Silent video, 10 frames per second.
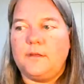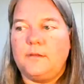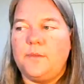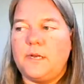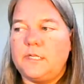
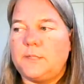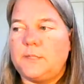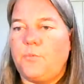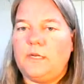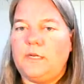But it's
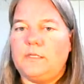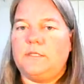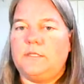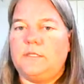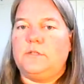pointing to
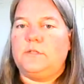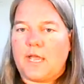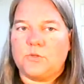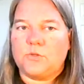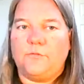this
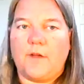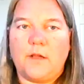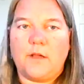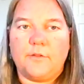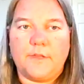actual file
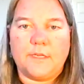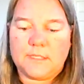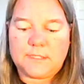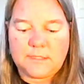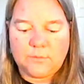that
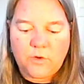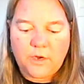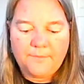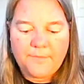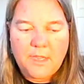exists somewhere
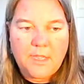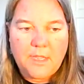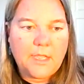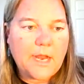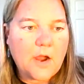
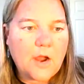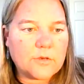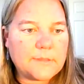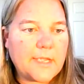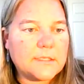in outer
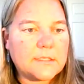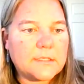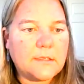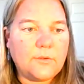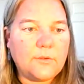space with